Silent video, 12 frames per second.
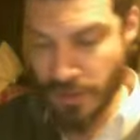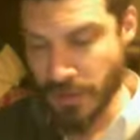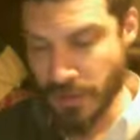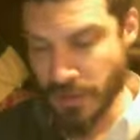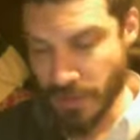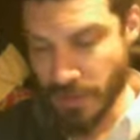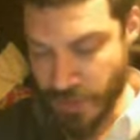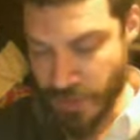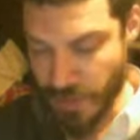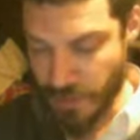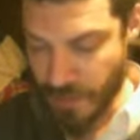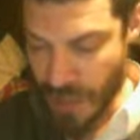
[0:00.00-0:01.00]
you do it very
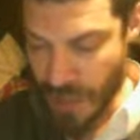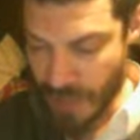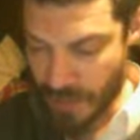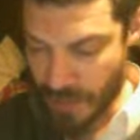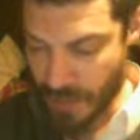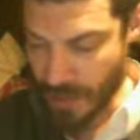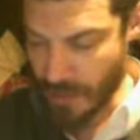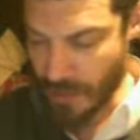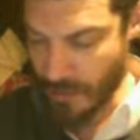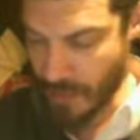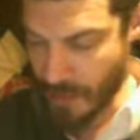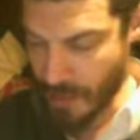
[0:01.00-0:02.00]
fast. You take
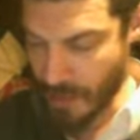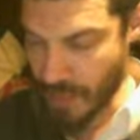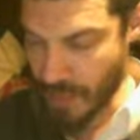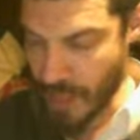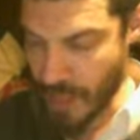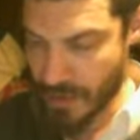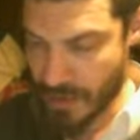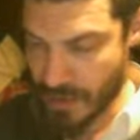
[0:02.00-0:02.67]
1 minus